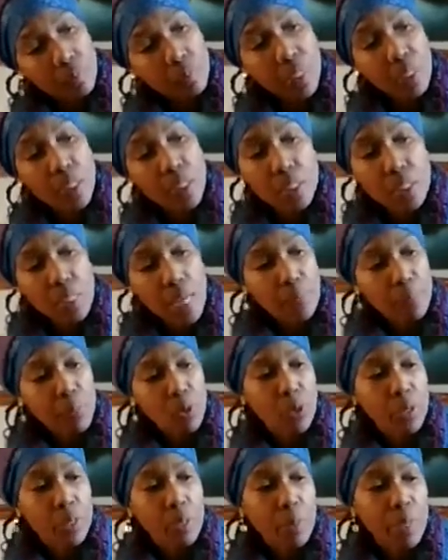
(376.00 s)
because I'm
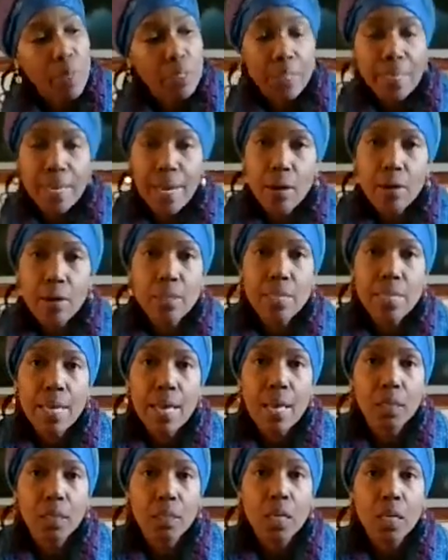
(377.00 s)
going to make the carrot
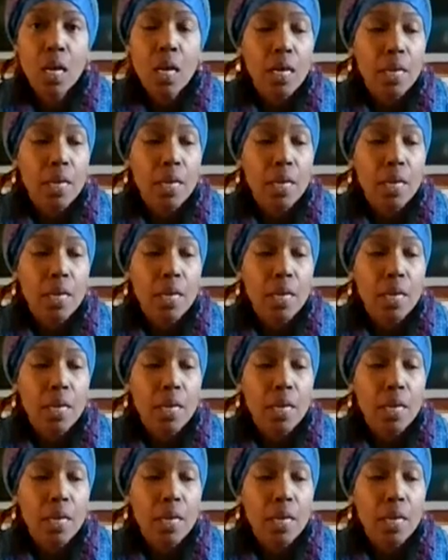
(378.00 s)
salad.